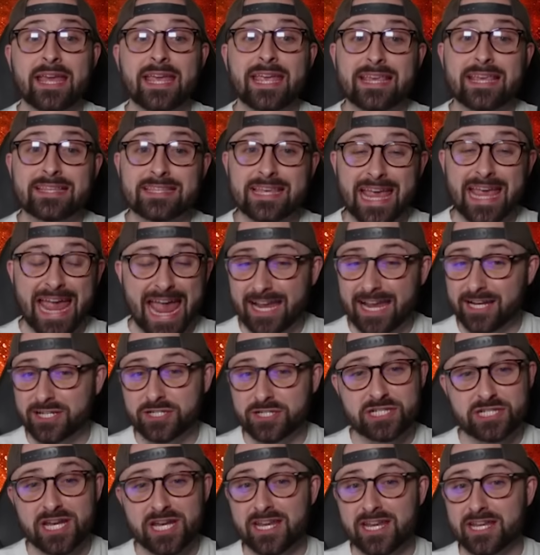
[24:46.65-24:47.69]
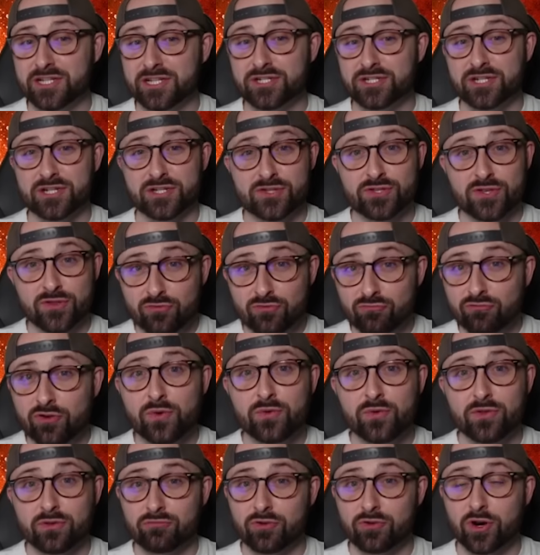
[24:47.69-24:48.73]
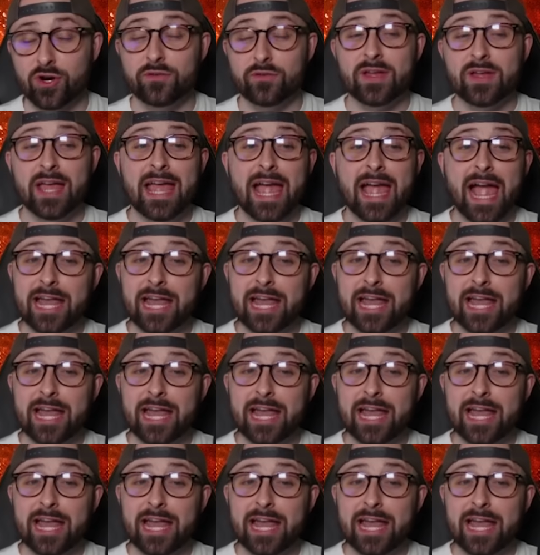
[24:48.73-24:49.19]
His XG is just through the roof.